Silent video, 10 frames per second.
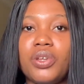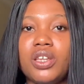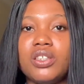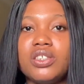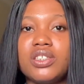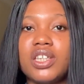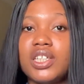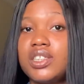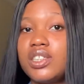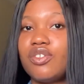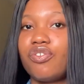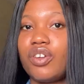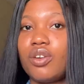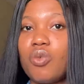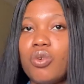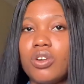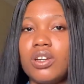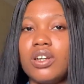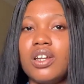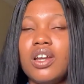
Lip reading: is getting the fake one.